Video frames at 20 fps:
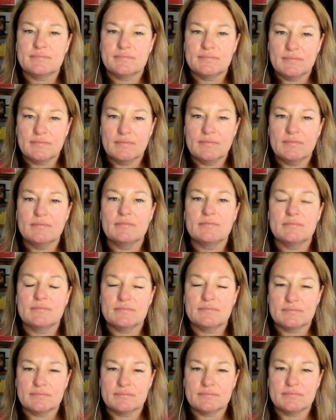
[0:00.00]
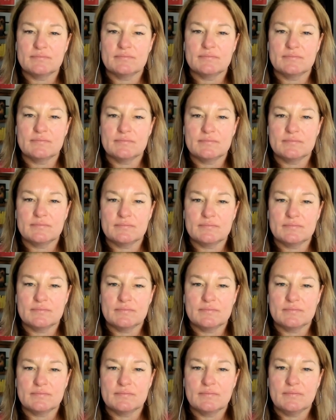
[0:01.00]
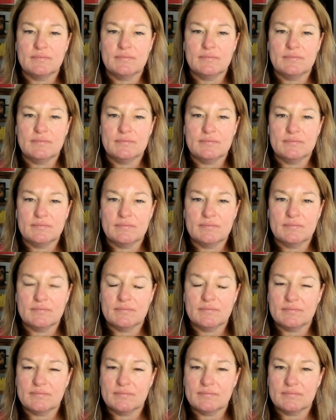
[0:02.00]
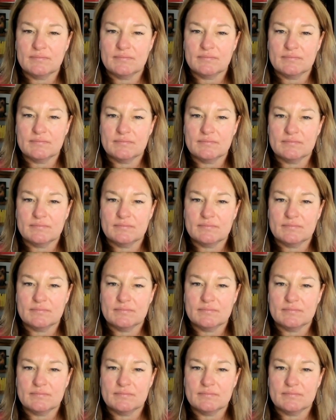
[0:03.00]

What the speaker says: No words are spoken by the person on screen.